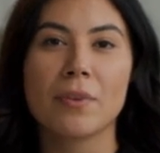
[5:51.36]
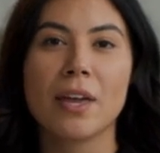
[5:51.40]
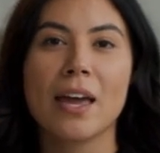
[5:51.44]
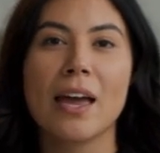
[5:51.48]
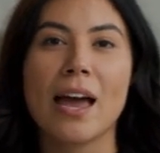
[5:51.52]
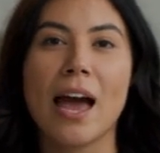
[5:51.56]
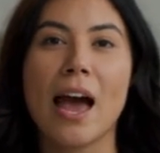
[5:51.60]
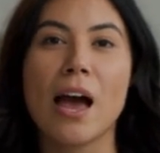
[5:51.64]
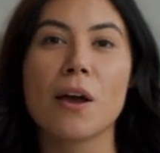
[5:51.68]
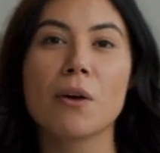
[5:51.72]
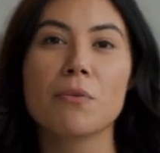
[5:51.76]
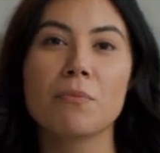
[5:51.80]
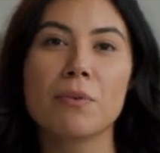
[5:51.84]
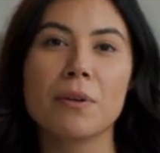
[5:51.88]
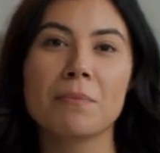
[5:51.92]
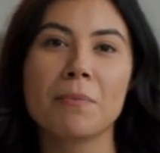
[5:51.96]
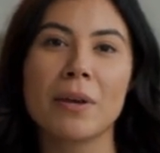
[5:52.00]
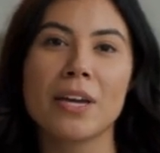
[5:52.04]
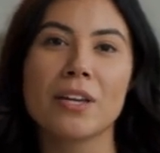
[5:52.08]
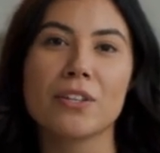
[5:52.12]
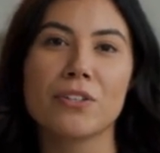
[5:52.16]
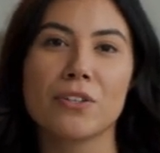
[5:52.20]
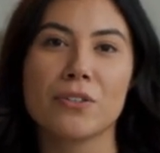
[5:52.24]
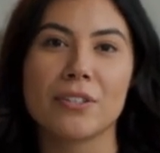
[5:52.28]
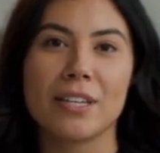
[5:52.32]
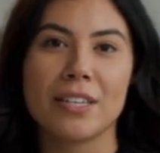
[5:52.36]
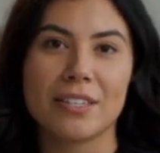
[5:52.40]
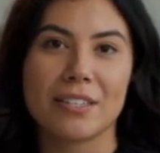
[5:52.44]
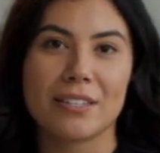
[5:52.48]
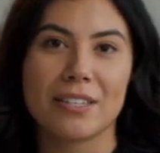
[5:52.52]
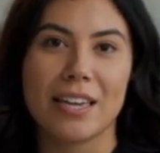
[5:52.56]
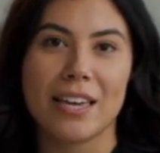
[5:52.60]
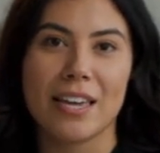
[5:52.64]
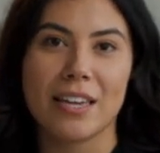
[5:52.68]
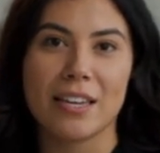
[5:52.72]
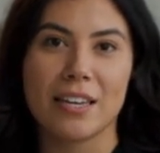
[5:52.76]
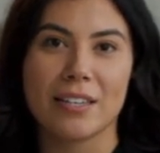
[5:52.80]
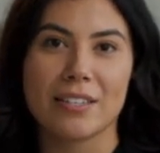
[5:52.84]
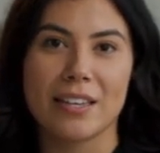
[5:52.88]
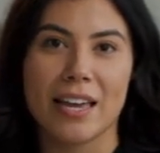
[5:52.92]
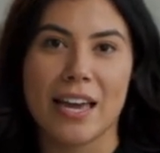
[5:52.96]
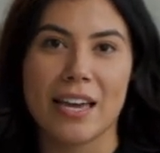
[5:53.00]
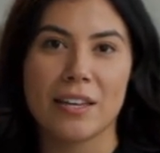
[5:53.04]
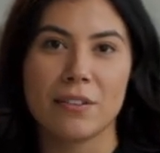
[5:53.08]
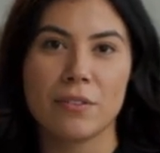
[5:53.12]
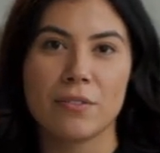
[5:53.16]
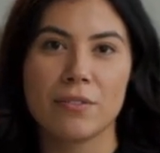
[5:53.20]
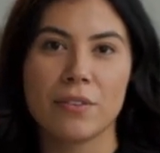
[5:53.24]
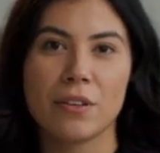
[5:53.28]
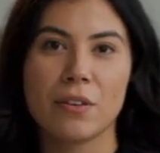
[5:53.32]
How do we make sure that data is
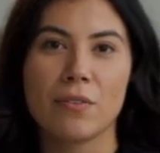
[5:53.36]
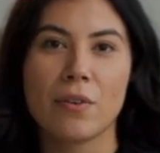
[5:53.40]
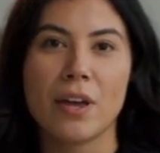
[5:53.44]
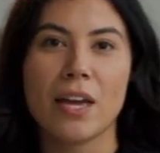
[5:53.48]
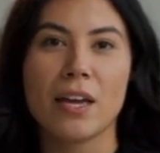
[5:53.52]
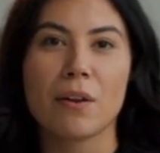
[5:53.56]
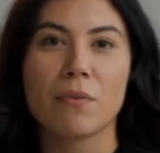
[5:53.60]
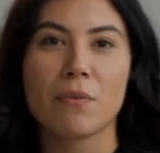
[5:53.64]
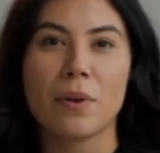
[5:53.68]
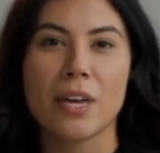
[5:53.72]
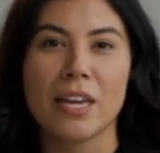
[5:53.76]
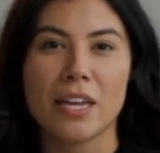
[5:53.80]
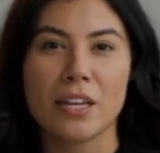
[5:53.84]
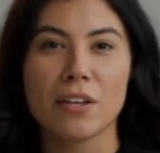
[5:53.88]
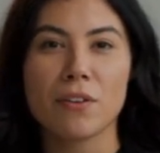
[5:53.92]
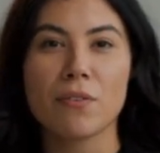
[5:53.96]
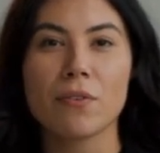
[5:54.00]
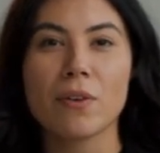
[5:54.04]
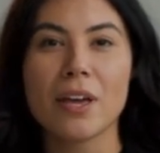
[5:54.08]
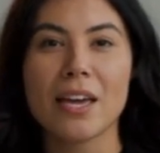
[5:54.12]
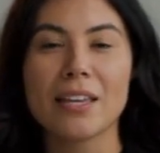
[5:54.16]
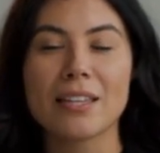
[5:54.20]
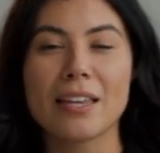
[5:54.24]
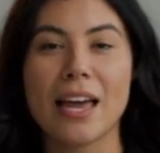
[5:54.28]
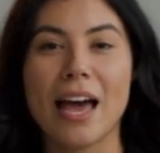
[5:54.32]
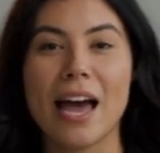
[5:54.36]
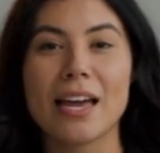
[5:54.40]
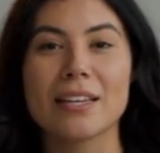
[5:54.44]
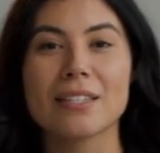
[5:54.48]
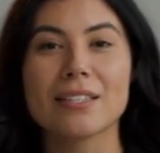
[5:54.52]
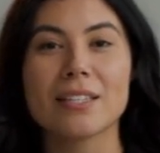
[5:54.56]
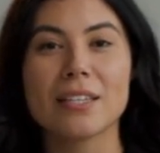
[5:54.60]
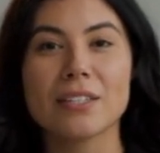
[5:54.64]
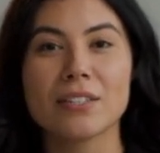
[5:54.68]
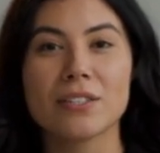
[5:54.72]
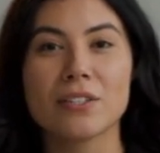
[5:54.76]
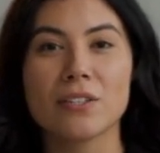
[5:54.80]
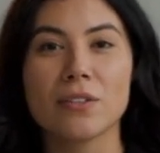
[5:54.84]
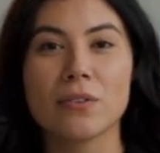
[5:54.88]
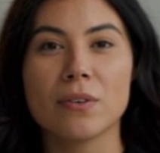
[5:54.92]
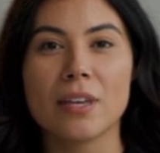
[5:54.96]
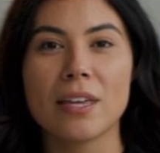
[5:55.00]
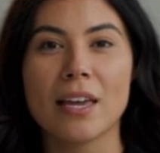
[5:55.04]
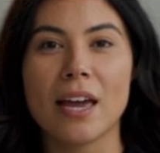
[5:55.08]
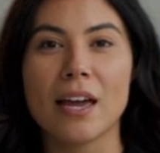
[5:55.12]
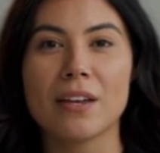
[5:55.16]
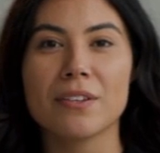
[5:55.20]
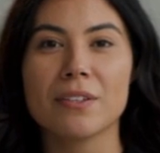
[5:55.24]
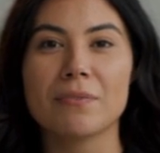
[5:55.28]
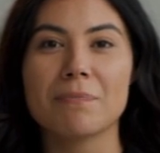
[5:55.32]
handled the right way? Who has access to it?
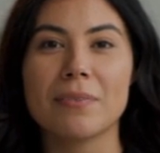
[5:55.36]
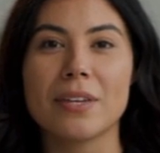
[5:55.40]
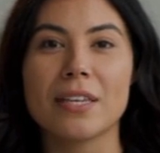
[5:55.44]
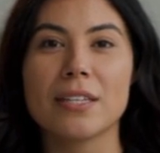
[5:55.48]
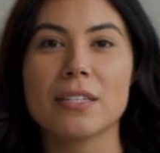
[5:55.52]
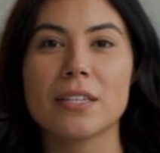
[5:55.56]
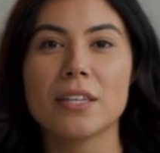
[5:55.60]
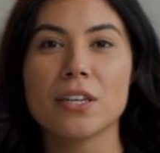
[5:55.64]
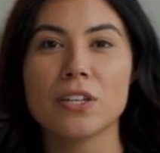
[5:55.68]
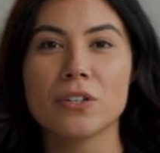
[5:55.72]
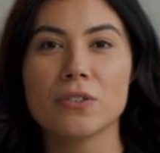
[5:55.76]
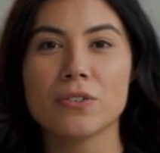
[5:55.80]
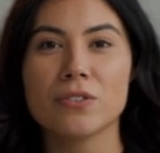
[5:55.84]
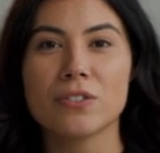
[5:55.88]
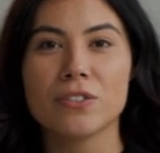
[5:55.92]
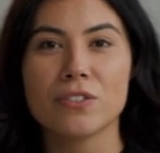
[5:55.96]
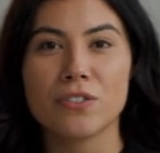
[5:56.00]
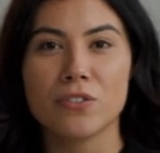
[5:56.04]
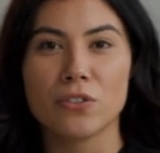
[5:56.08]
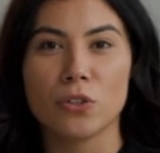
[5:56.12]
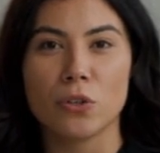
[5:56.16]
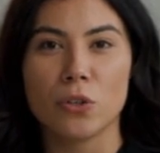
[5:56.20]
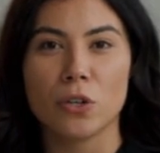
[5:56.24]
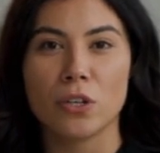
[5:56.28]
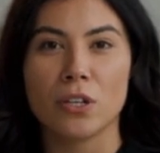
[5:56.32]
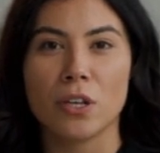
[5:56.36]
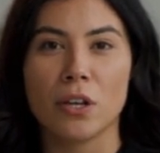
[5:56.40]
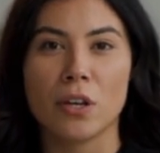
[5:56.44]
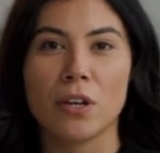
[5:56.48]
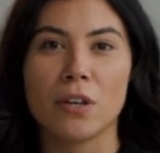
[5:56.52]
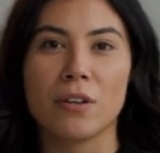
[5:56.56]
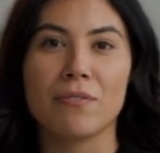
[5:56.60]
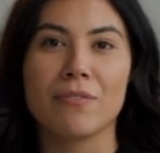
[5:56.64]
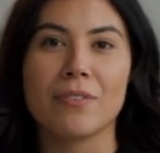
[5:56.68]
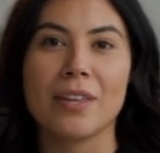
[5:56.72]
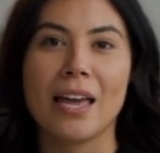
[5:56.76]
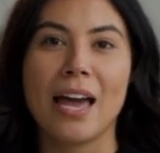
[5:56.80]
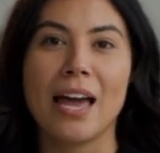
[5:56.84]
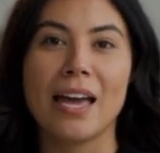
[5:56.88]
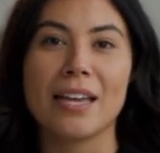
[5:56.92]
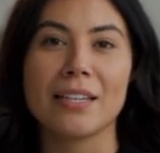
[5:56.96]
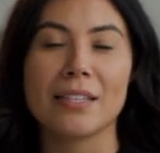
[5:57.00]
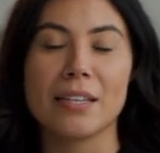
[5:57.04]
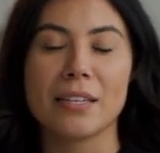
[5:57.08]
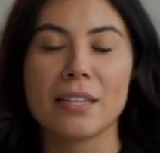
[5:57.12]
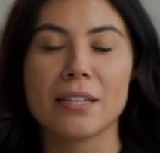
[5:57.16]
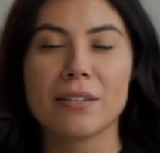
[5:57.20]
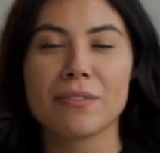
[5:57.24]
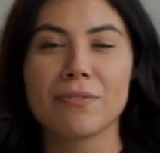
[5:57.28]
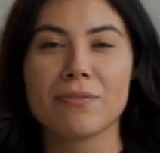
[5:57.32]
How's it being used, stored, all of that?
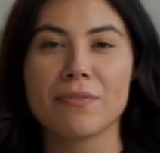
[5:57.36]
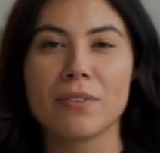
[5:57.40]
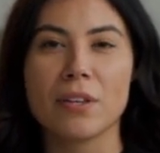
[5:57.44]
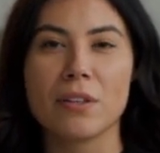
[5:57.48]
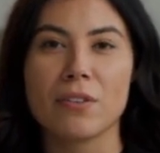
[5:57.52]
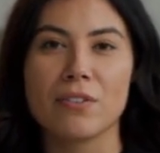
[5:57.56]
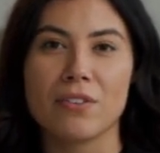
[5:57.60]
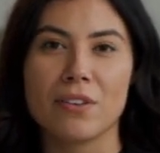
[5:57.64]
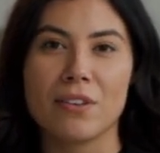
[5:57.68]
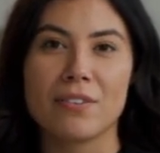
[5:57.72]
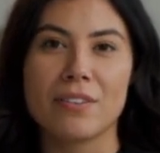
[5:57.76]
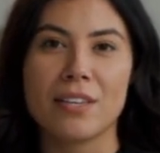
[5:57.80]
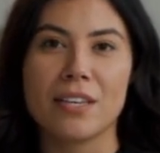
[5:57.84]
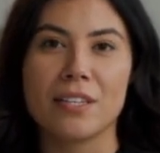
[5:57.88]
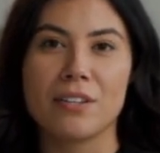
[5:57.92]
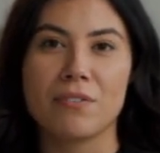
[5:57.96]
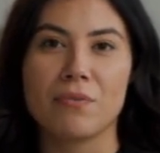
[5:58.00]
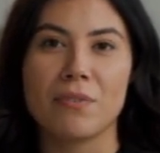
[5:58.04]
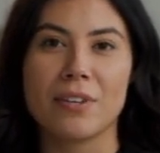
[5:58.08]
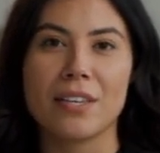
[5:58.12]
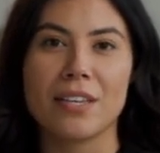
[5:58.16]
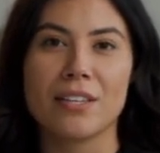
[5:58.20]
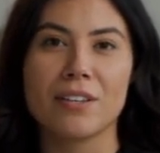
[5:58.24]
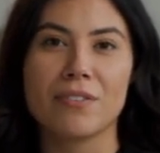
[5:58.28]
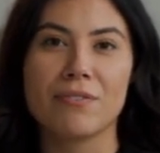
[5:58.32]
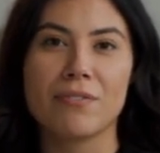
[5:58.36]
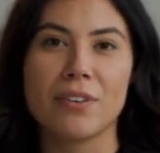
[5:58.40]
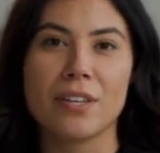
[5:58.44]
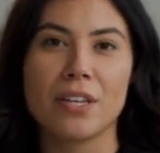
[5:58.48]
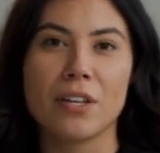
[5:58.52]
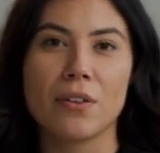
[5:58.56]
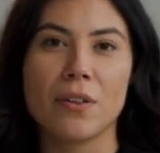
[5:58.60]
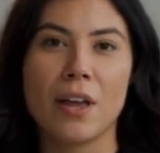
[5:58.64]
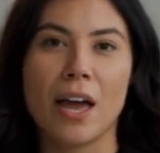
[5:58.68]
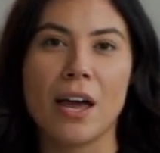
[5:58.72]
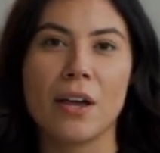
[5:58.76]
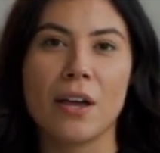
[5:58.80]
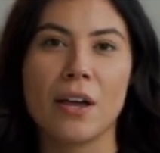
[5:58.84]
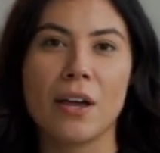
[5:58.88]
Those are things we need to figure out.